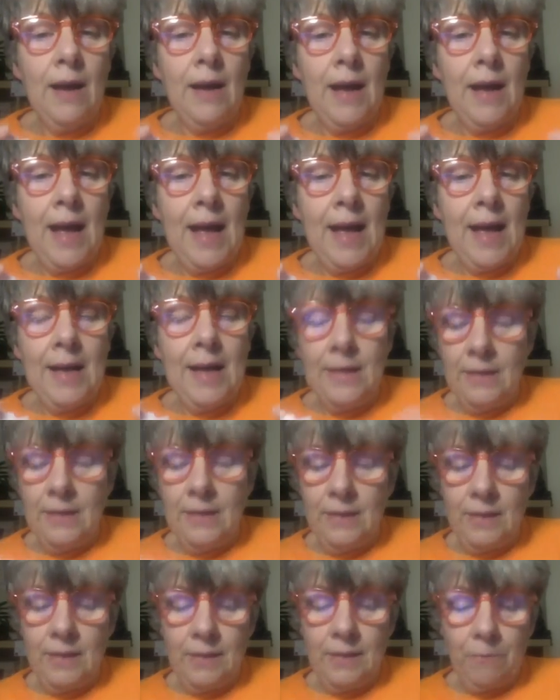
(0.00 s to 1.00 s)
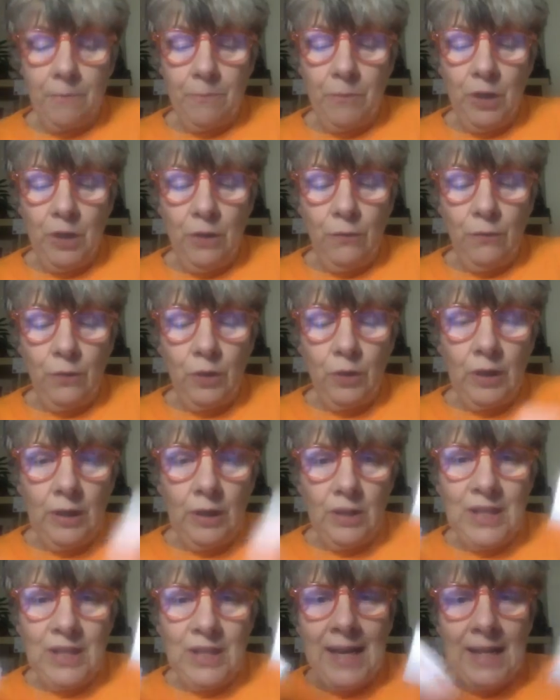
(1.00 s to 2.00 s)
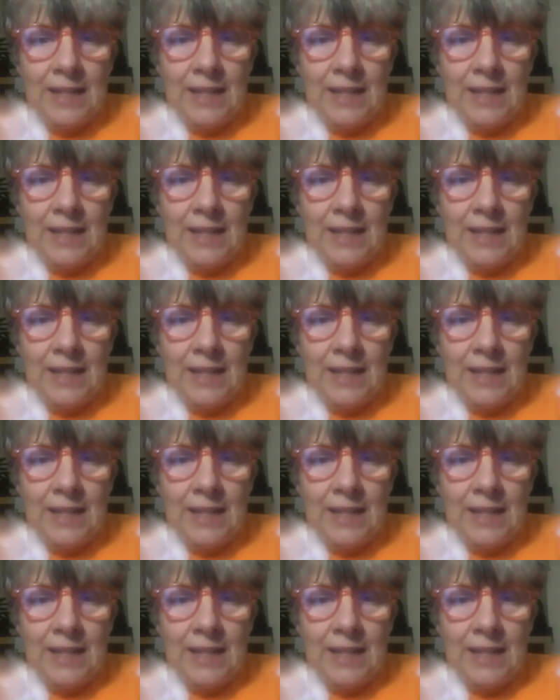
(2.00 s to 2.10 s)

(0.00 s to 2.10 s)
and you take